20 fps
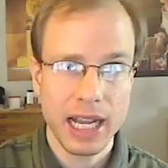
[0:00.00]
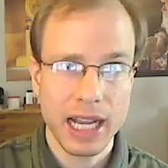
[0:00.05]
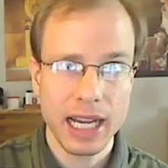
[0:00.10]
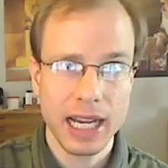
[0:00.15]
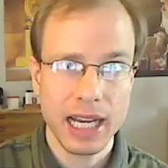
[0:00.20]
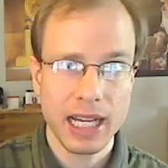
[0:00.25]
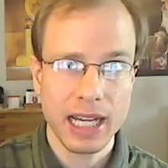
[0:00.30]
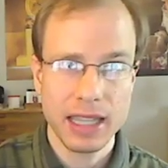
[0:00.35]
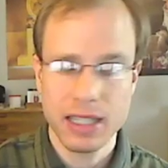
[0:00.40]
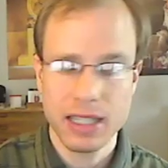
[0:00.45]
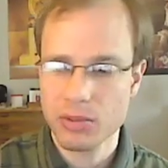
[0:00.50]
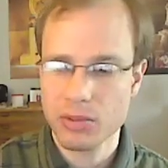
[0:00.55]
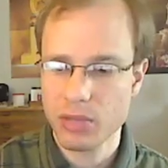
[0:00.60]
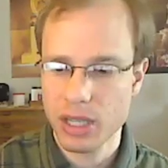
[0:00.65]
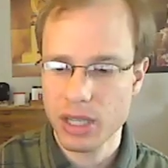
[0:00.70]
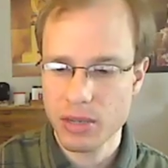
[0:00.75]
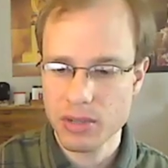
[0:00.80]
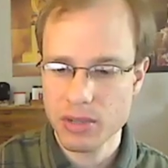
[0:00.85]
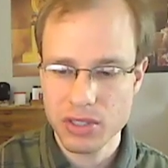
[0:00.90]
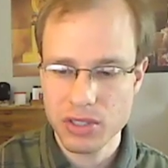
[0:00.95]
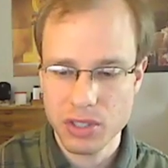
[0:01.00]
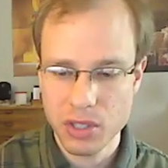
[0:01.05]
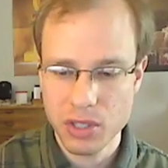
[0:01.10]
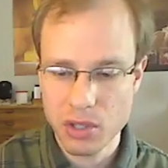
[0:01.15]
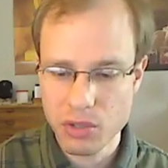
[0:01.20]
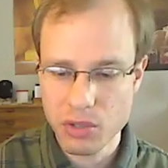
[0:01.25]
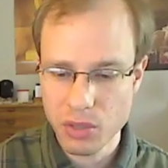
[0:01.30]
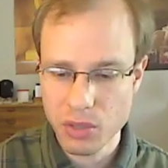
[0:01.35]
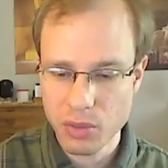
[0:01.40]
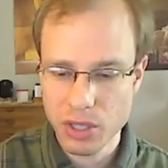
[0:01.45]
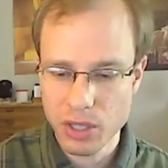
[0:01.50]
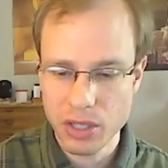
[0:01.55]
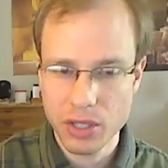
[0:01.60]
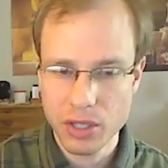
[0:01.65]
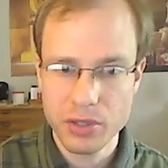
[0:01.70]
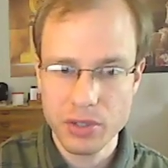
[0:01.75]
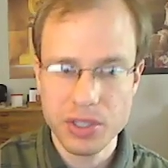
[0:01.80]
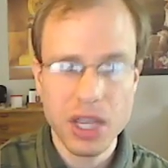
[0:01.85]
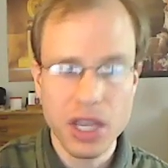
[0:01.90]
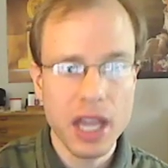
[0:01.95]
I got this when I was still using
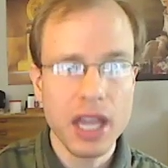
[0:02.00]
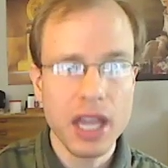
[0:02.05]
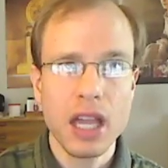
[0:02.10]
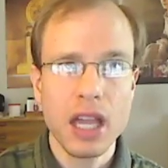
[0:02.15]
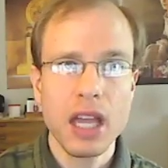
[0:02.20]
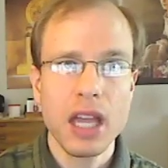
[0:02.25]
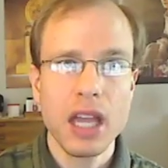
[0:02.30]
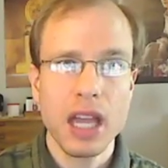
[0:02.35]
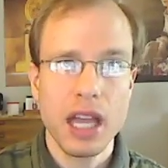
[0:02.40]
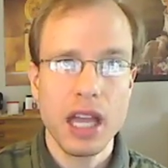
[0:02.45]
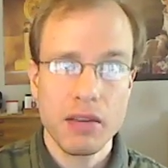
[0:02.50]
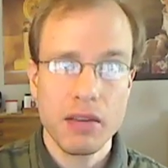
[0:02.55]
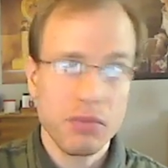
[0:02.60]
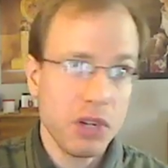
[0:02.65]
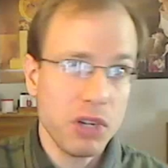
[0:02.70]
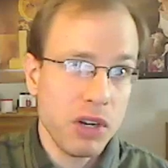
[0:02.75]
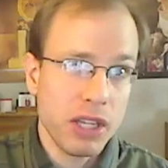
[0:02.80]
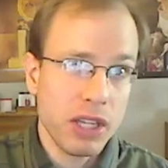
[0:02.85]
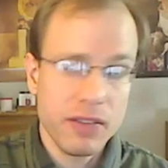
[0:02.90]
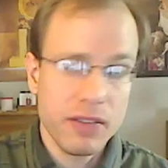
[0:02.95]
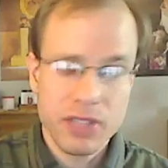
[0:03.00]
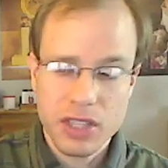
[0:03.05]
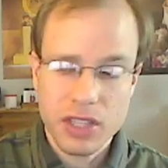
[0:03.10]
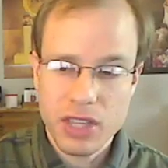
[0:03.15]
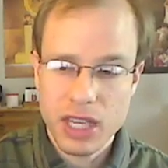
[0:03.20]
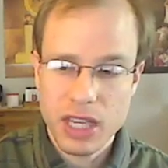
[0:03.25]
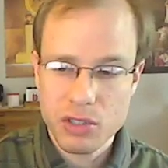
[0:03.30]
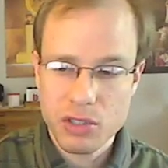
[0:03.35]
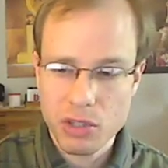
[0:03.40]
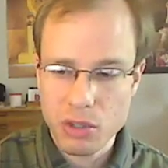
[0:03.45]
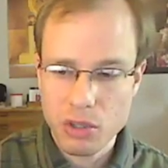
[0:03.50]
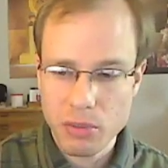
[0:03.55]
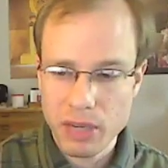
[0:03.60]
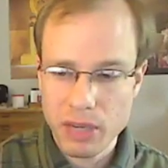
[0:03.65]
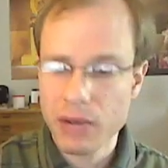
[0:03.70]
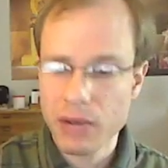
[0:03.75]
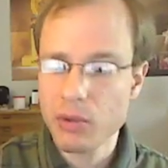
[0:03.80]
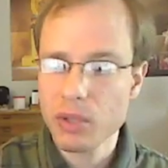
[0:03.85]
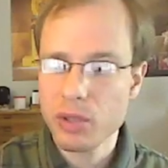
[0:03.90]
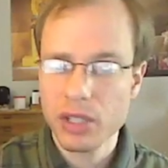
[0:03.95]
Windows, and I loved it then too, but
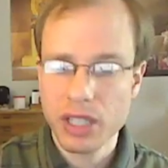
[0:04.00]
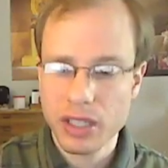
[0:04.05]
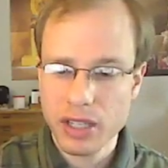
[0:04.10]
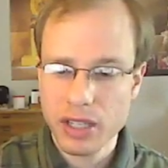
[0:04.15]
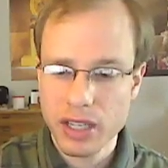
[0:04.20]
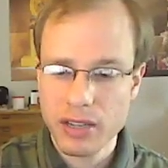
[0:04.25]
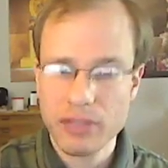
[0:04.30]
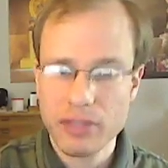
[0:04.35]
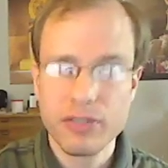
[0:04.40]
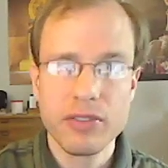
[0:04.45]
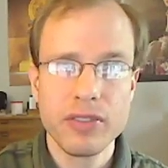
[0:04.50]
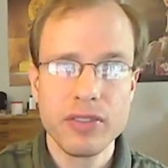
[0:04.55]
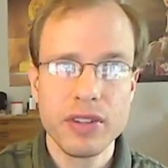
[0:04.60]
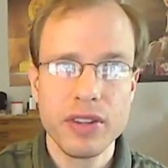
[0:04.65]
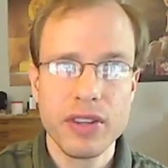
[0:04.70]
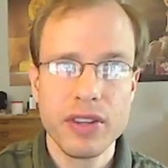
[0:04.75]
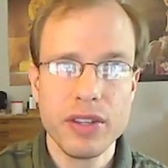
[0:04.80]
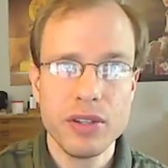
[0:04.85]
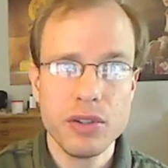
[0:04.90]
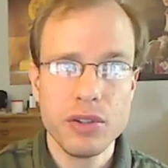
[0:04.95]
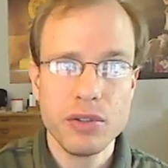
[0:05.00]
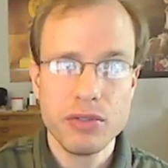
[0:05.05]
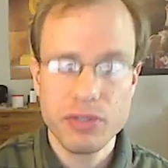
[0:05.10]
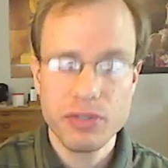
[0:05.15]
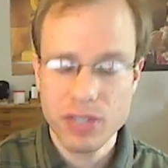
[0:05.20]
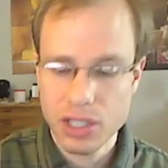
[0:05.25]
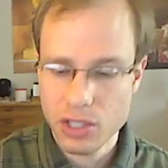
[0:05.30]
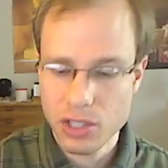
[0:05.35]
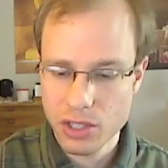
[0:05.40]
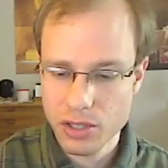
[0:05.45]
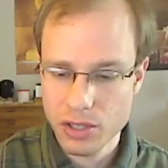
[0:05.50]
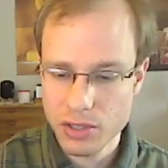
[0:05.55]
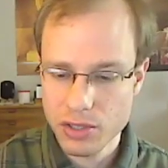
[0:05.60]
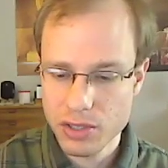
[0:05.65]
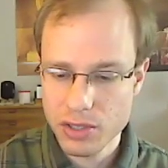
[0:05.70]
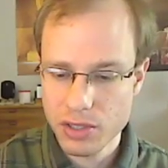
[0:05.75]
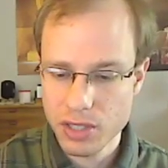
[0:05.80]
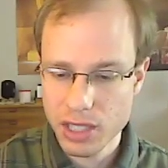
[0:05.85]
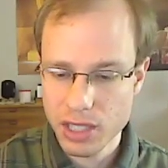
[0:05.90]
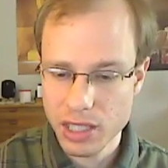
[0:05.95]
I really love the new
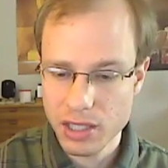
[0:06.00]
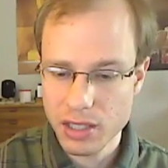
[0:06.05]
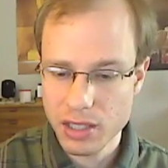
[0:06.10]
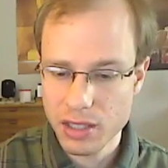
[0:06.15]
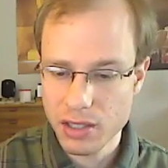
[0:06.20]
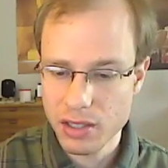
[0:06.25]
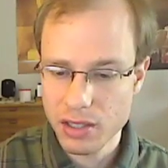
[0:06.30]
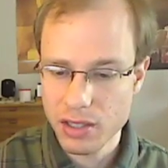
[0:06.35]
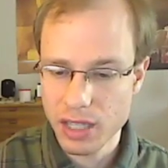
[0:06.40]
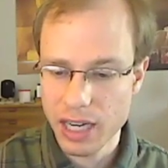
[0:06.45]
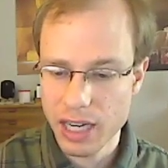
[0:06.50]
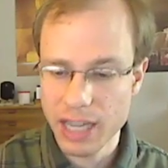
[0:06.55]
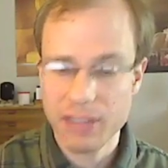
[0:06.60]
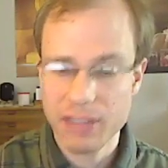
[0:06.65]
features that I